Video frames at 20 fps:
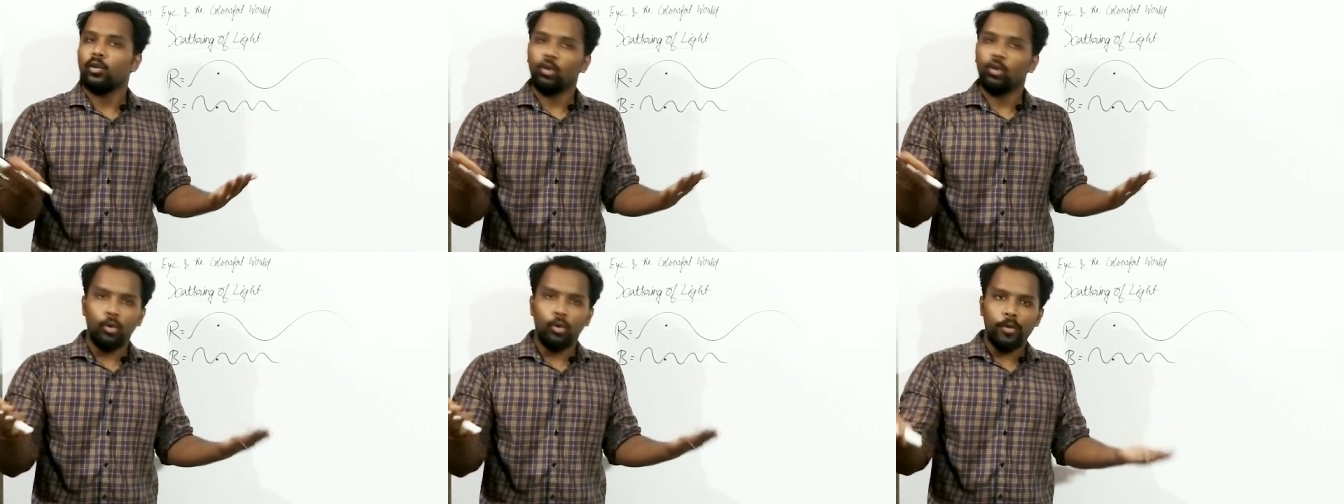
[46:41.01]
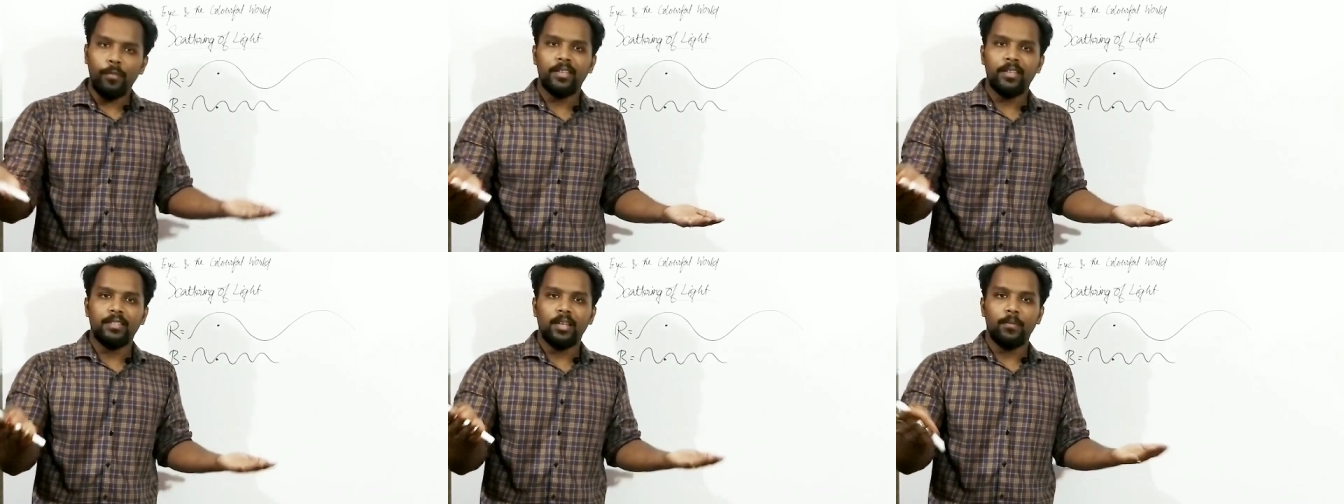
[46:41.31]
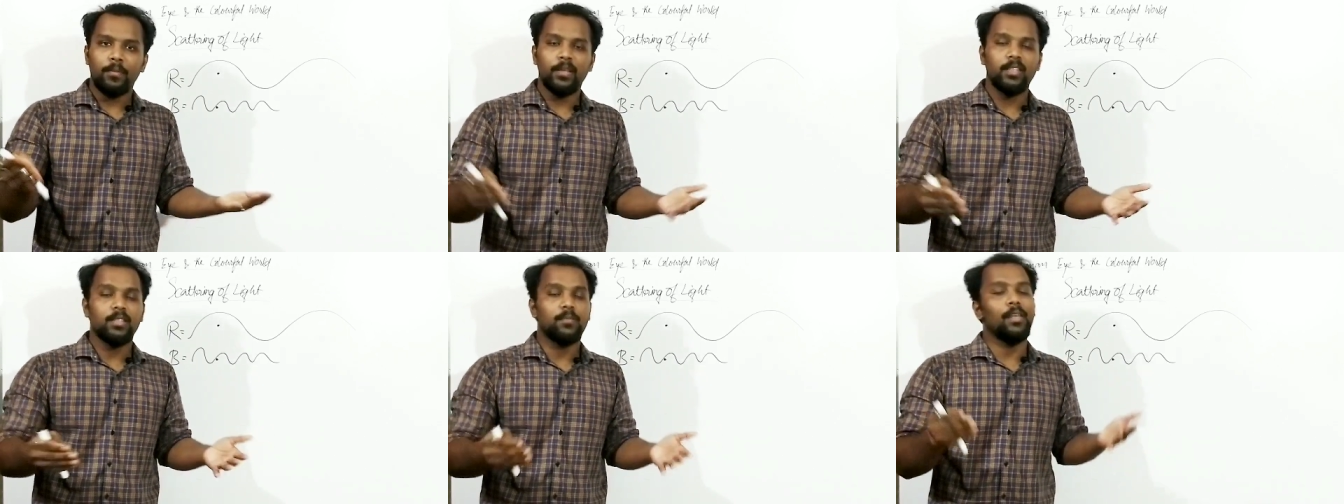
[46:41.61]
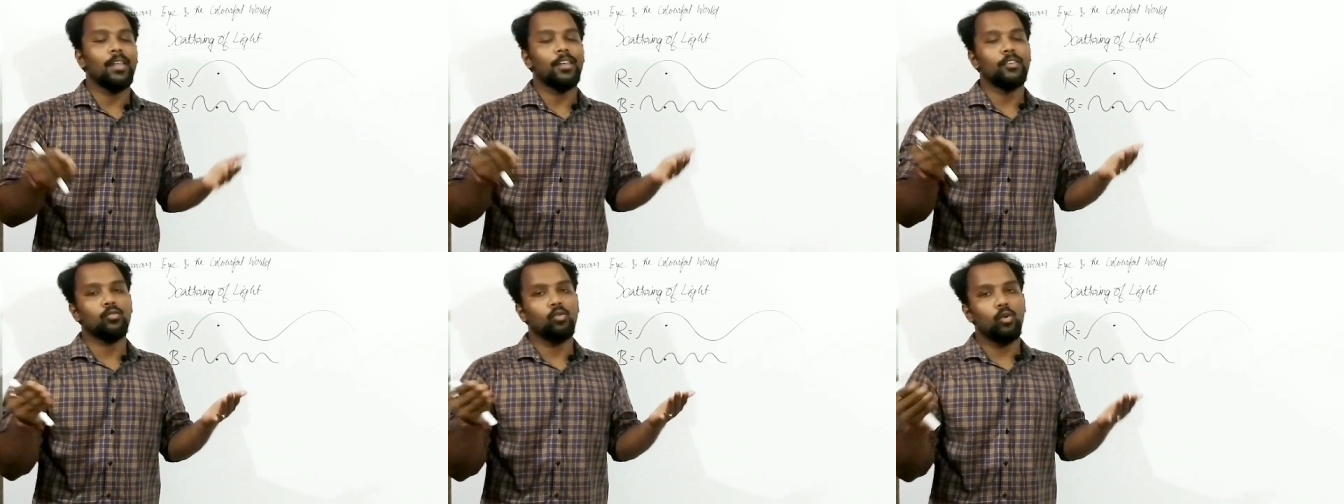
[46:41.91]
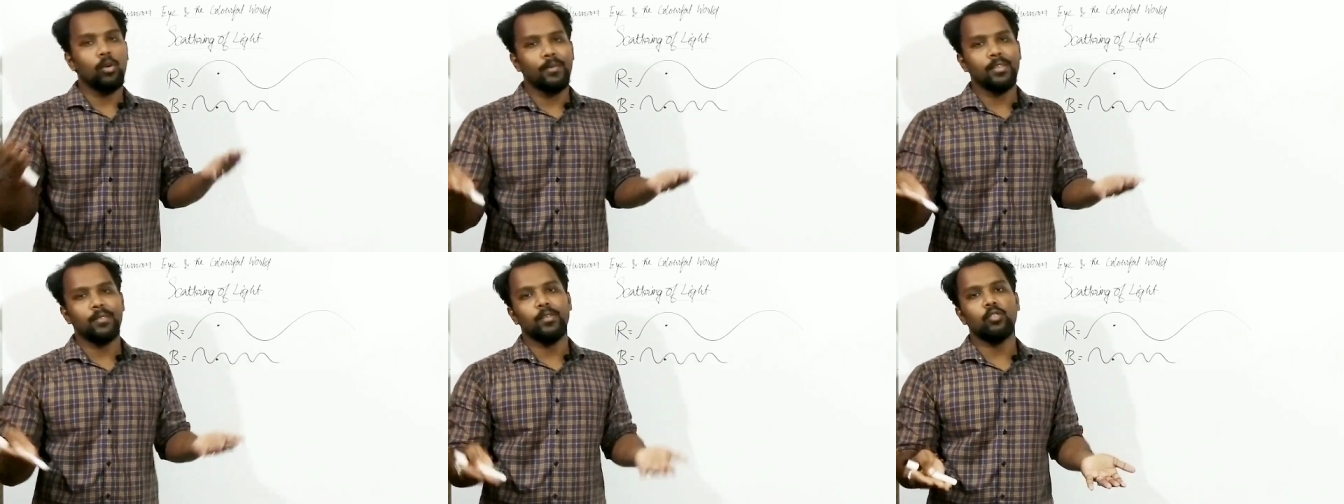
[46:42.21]
No image. That means if there is no
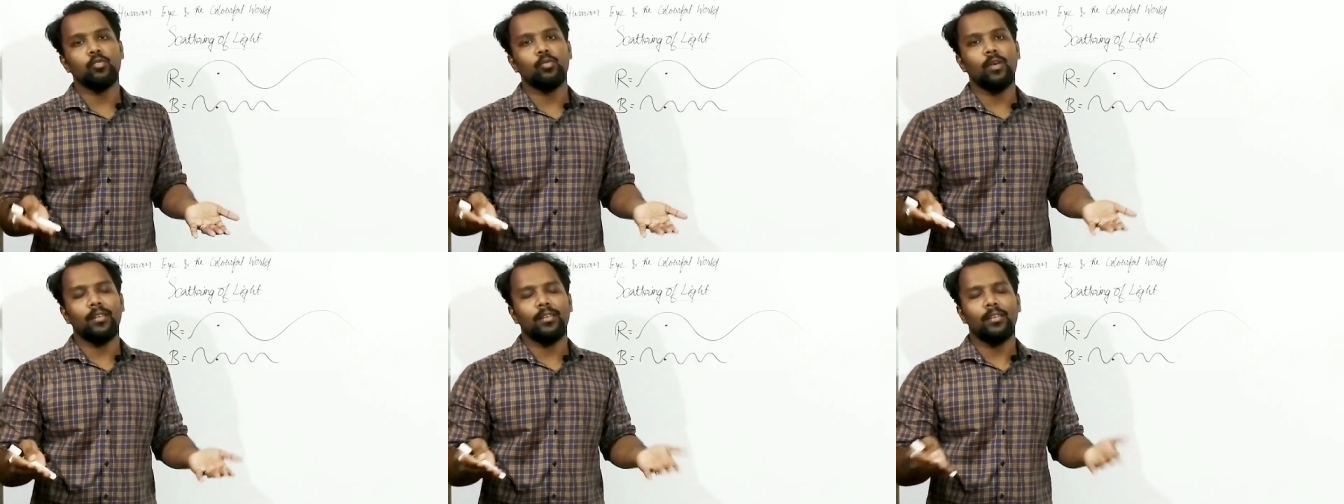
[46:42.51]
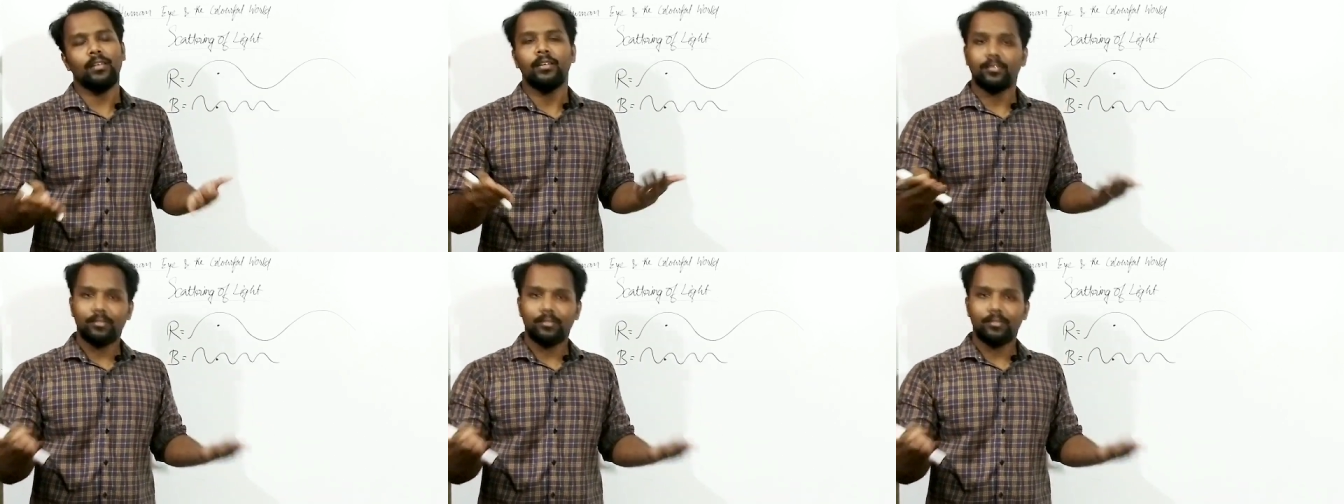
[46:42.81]
image means what?